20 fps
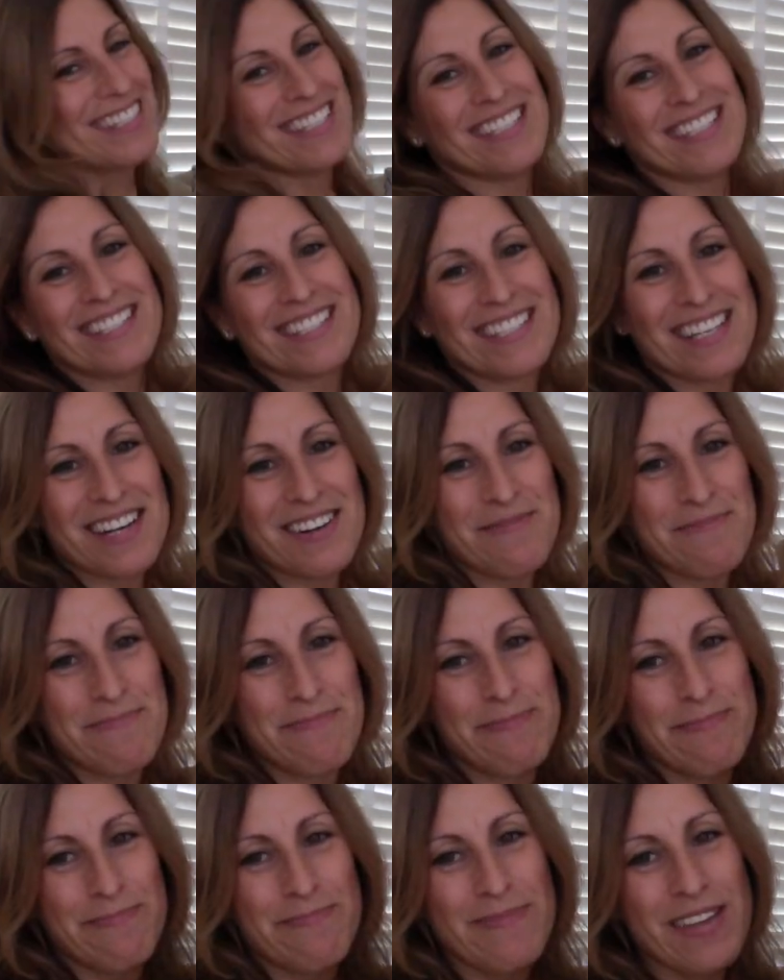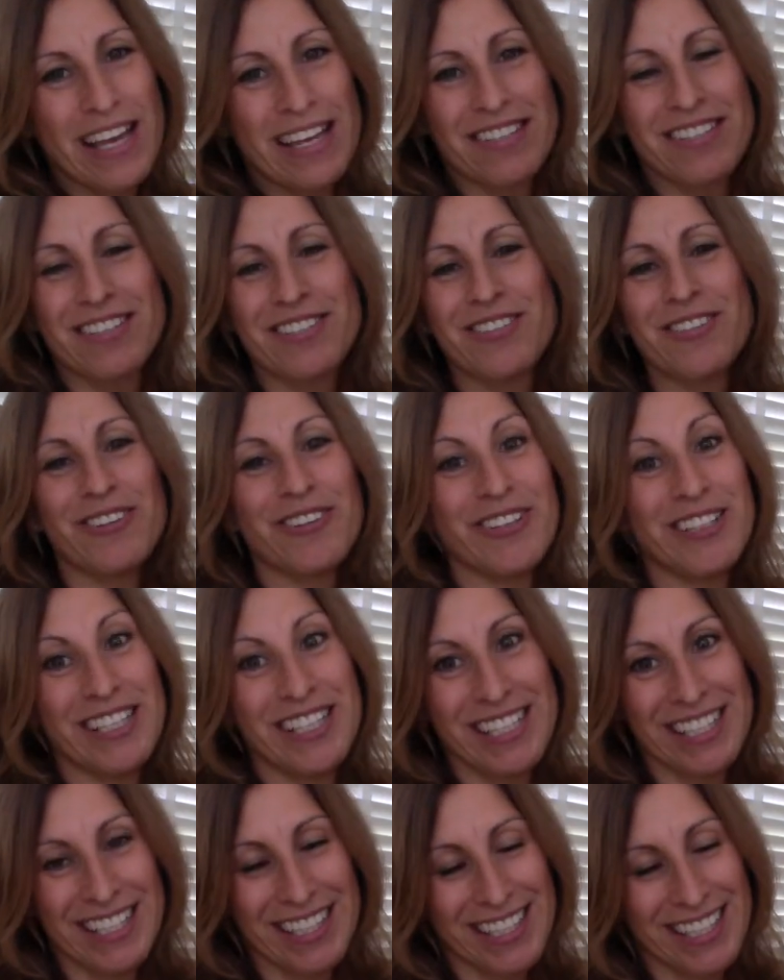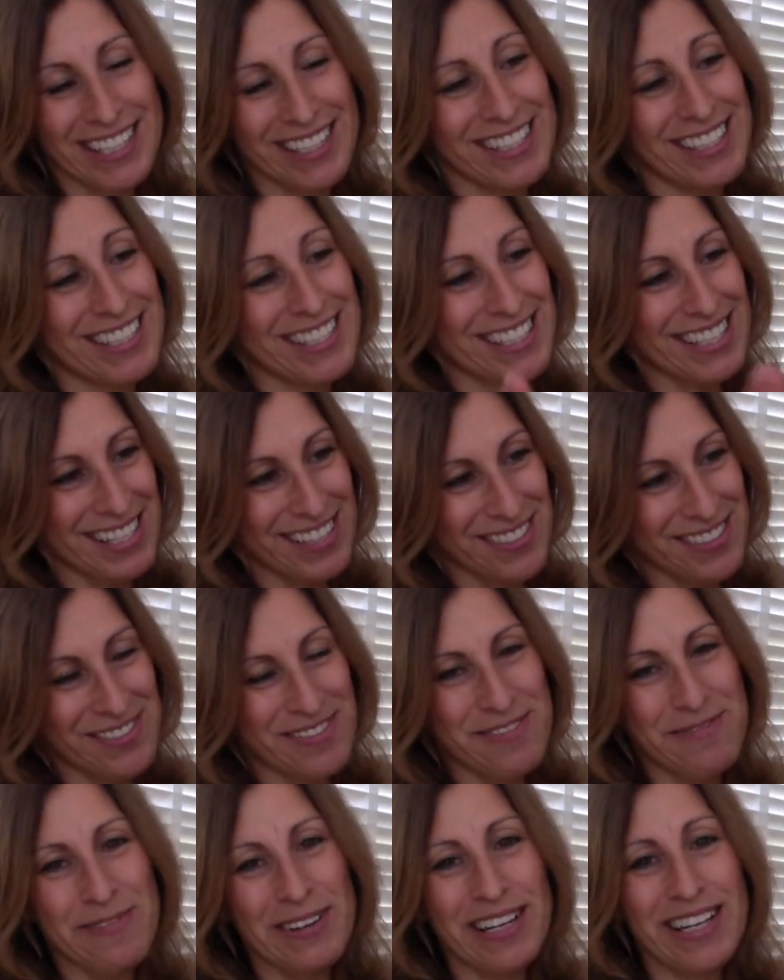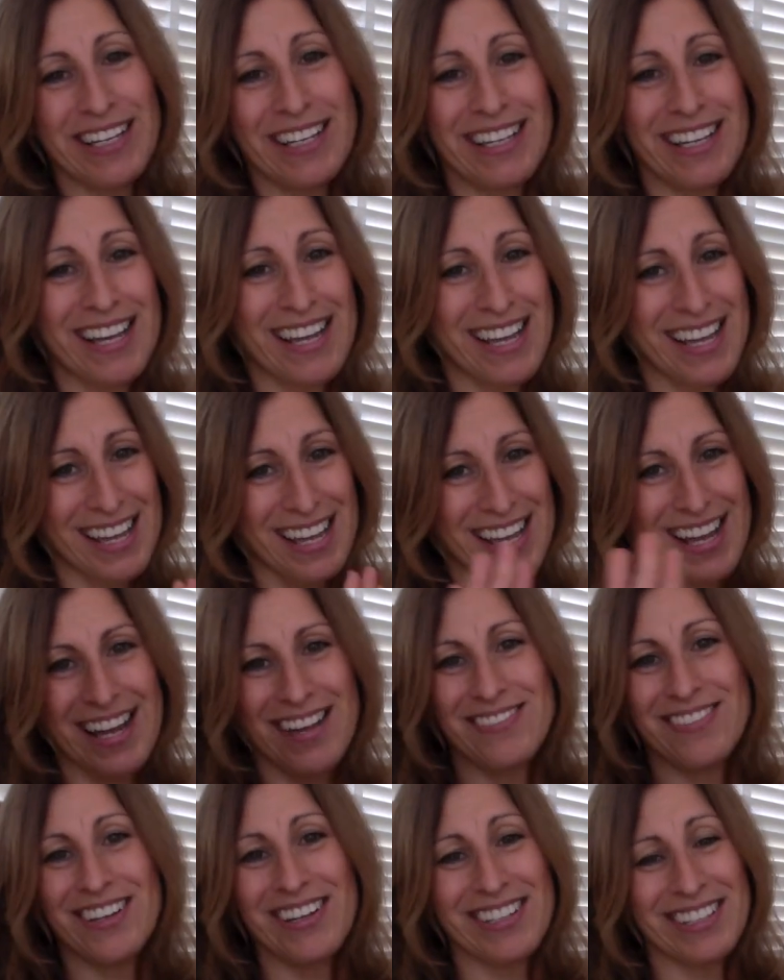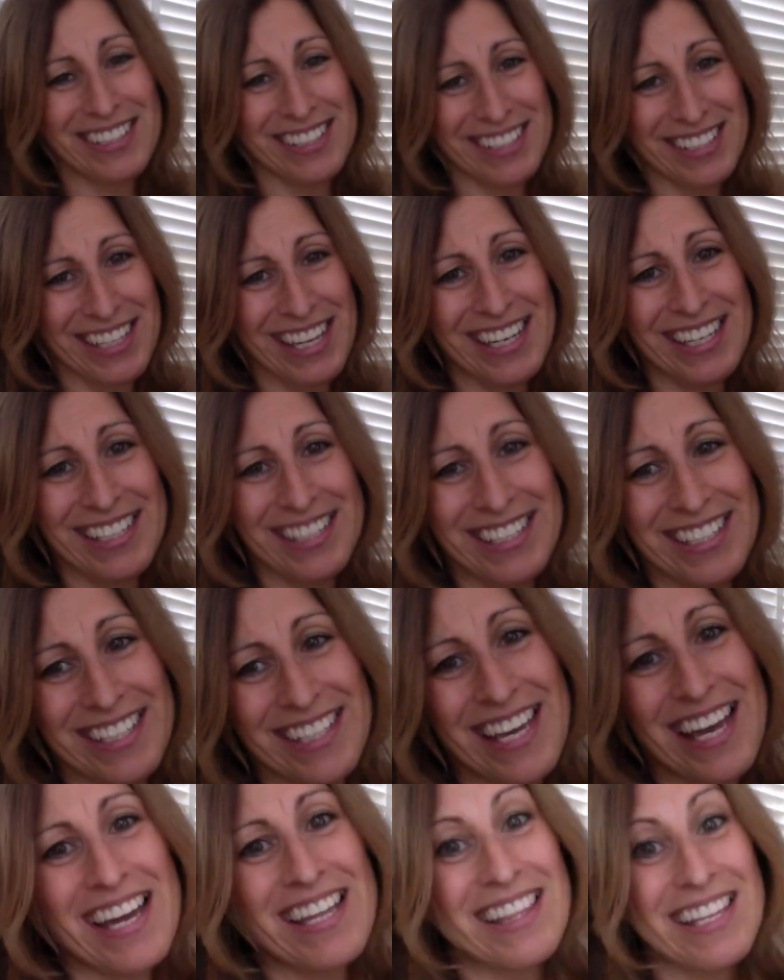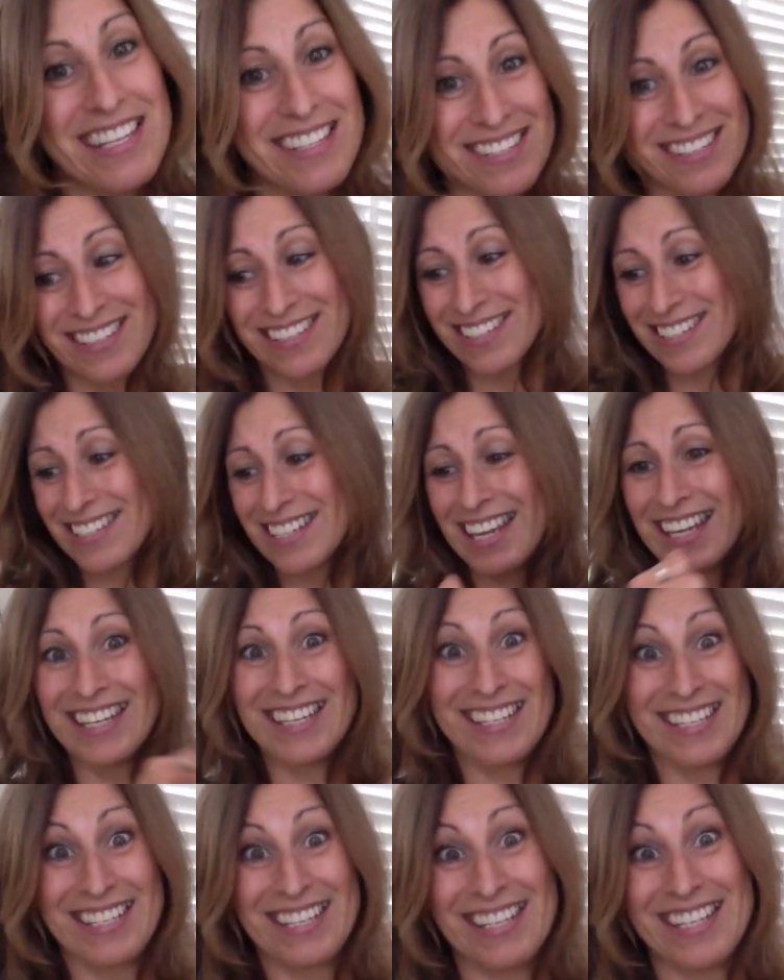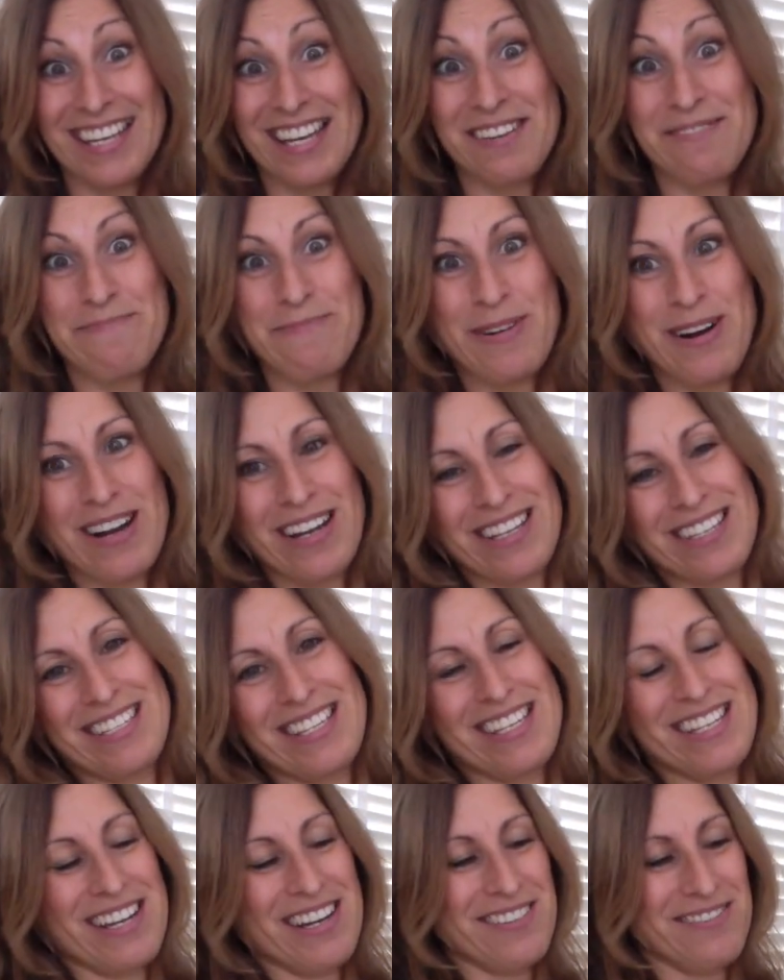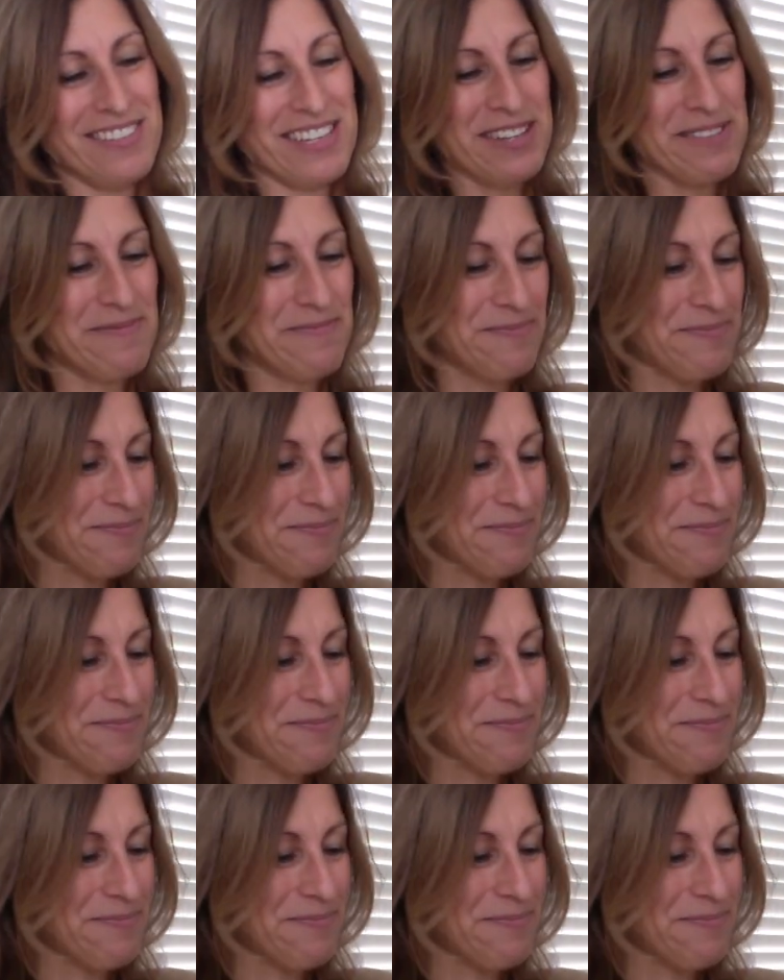is a a story in itself, but I'm not going to get into that. Let's just get into the unboxing of it.